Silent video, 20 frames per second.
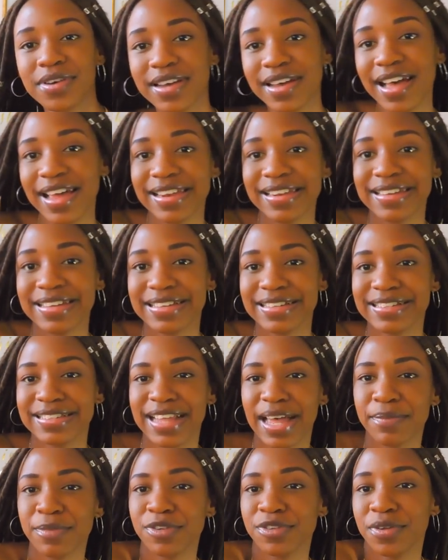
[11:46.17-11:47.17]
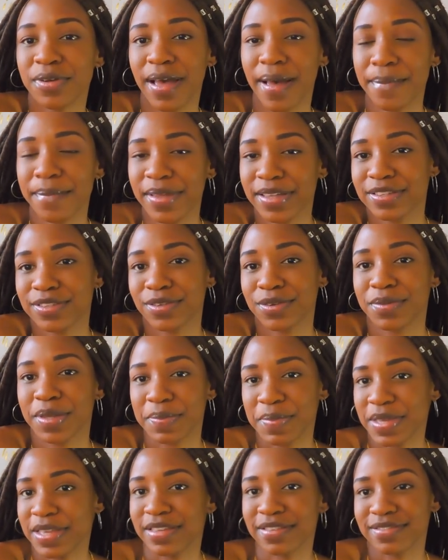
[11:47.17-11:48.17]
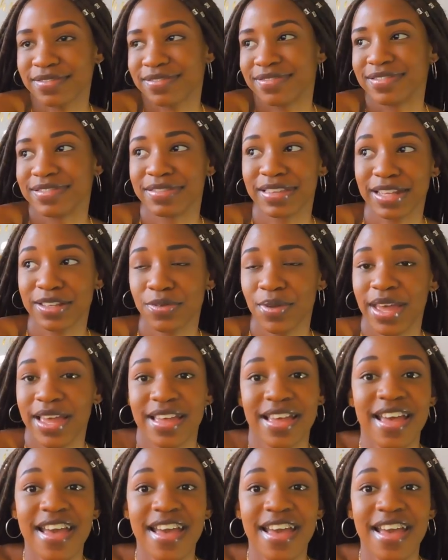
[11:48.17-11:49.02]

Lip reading: colors, I'm also canvas, so maybe that's why